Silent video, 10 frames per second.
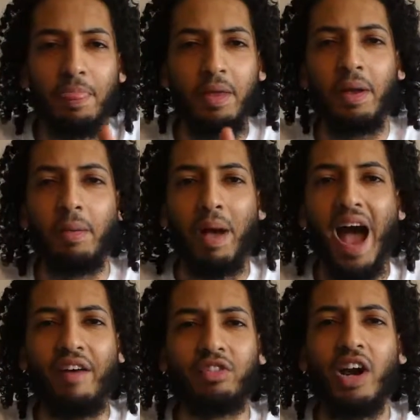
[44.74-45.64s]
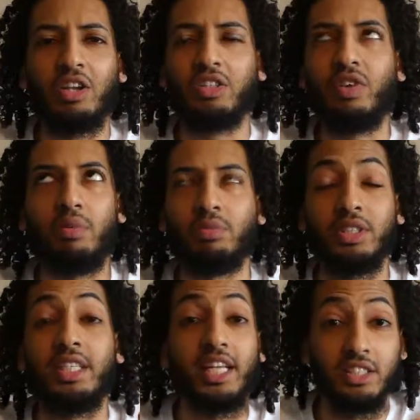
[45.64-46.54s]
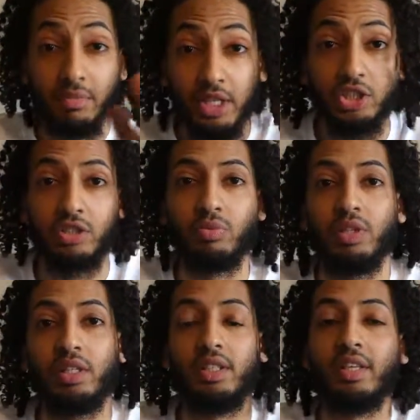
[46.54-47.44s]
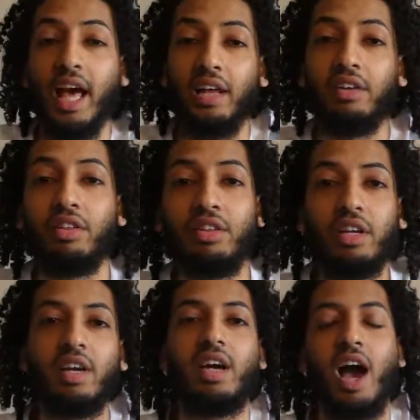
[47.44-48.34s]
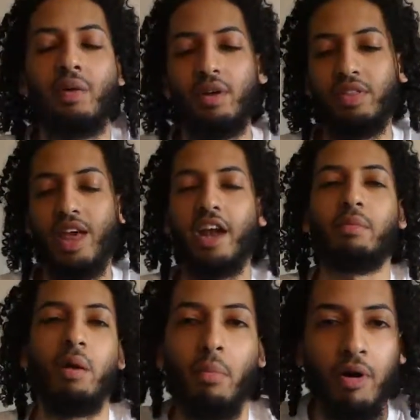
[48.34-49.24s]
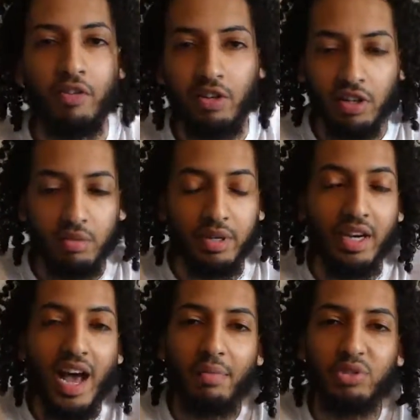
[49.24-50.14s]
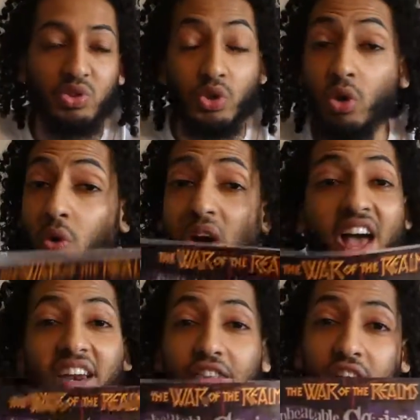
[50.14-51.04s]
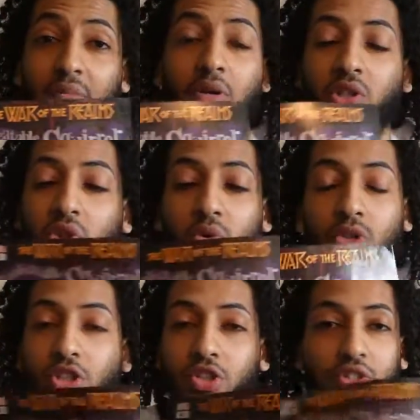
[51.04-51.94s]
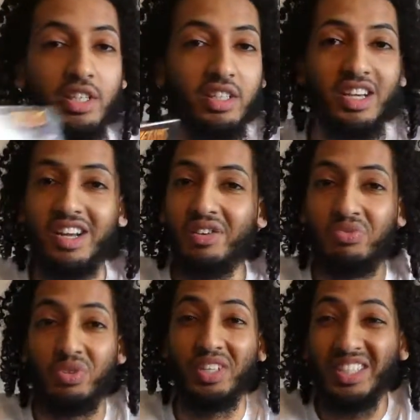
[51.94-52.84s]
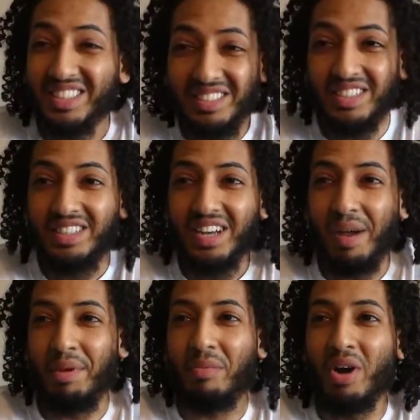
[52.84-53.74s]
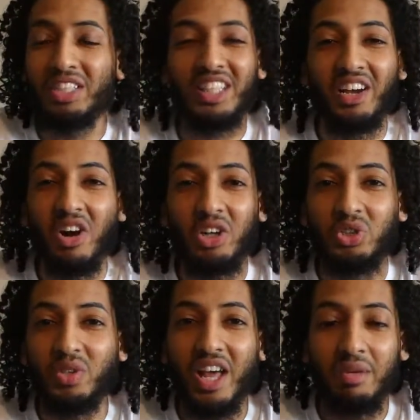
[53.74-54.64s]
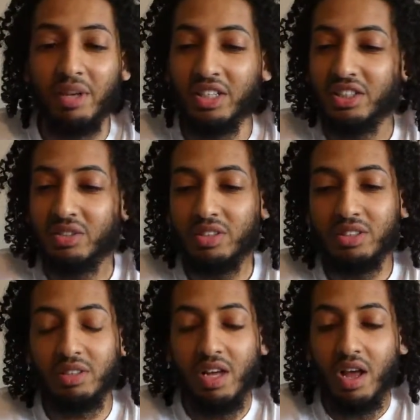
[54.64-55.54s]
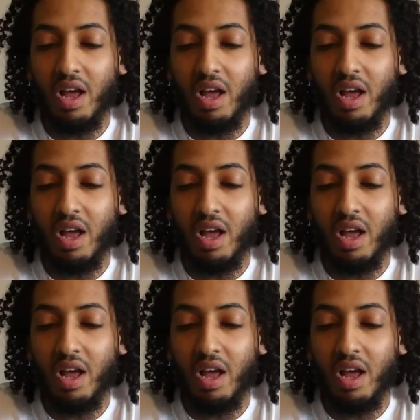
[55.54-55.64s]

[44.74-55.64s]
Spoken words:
the After House of M, the Decimation, when they did that little thing. I read that on my Marvel Unlimited apps. Don't know anything about Doreen Green, really. I mean, I'm watching that cartoon animated series.